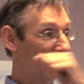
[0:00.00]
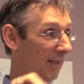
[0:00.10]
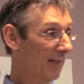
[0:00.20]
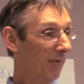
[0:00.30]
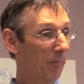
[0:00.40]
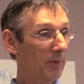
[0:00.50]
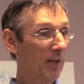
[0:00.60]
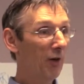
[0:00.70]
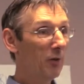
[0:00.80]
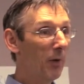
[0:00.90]
let's have the
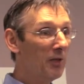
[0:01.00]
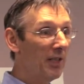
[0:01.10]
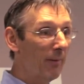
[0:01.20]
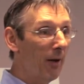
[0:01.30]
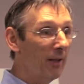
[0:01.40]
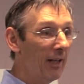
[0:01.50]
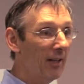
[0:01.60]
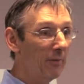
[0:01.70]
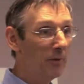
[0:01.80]
materials person come on and get the